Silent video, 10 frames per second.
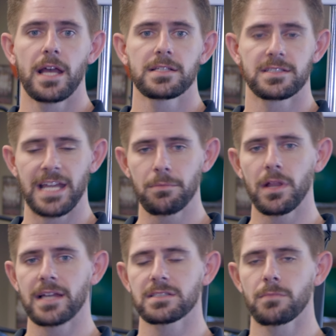
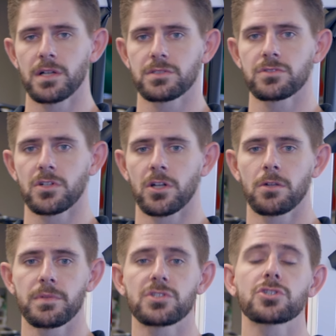Stabilizing muscles are going
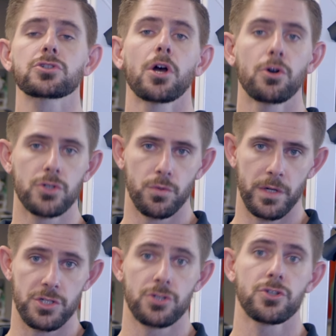to be slow
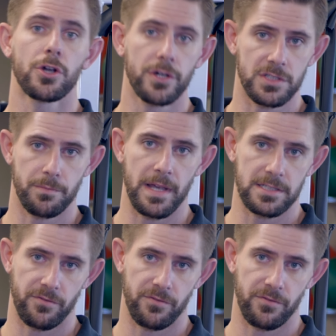twitch endurance-based